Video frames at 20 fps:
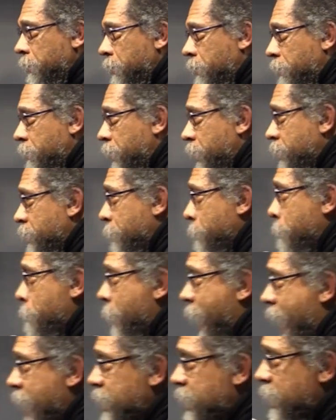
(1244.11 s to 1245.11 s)
Just
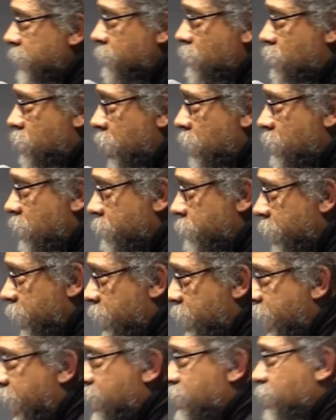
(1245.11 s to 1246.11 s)
massive
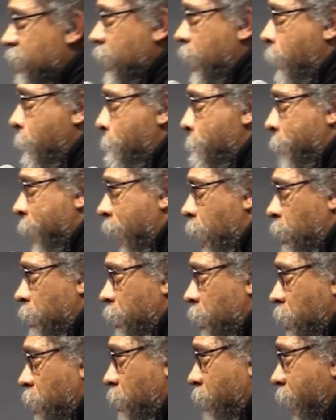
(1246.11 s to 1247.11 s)
gentrification, a power
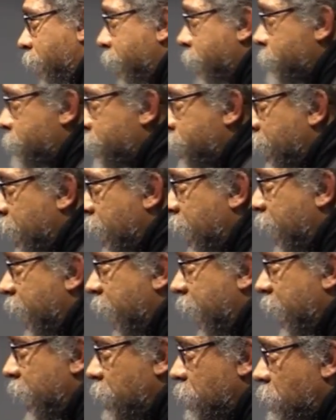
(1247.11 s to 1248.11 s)
grab and a
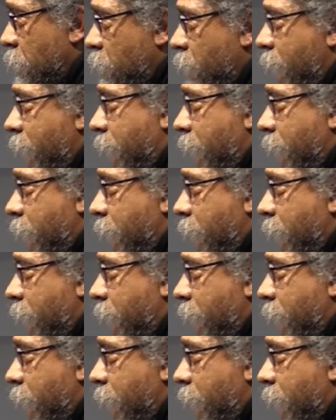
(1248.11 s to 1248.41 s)
land grab